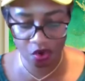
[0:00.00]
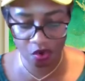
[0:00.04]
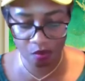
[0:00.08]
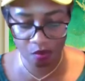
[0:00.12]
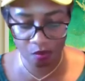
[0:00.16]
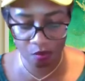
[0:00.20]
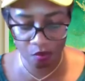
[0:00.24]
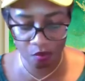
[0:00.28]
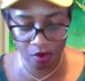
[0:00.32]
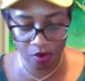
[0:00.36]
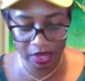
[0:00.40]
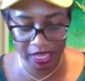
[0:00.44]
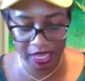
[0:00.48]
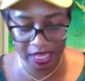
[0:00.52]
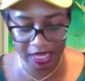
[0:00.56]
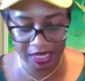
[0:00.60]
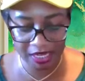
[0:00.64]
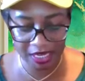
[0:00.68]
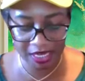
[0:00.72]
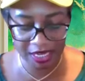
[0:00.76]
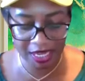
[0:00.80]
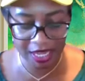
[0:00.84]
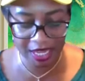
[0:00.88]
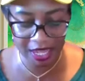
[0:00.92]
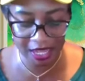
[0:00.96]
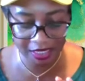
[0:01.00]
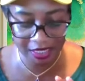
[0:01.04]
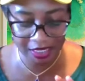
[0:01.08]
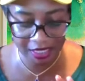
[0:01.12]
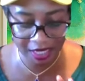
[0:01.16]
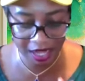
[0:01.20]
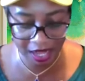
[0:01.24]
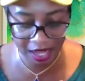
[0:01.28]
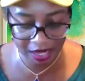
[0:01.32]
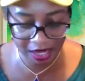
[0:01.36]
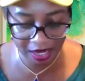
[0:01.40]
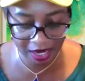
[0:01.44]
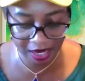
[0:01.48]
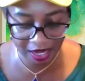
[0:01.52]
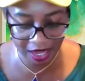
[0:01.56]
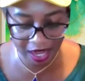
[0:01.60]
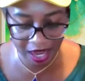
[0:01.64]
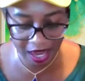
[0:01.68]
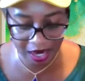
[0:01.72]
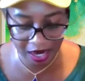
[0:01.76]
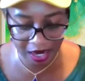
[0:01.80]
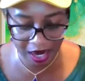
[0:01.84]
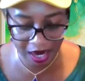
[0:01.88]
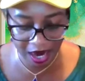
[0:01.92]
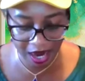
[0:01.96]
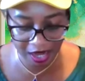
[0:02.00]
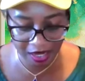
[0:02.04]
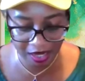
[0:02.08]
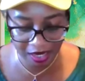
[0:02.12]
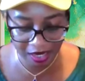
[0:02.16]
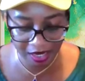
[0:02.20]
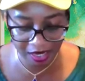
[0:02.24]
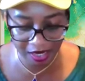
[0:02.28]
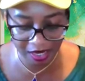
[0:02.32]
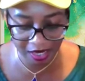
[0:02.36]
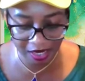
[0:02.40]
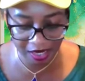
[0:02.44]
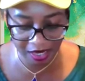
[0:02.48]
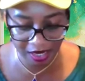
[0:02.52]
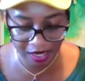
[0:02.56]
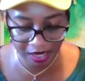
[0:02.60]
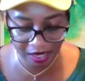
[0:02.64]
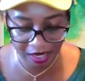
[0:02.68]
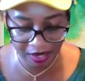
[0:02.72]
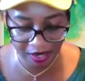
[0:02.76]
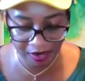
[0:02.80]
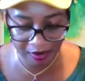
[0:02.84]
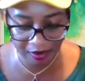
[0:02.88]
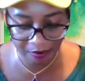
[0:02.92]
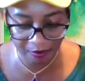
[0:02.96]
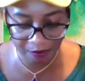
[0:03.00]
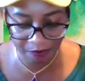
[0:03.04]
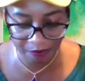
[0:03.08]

moetia tara ak are.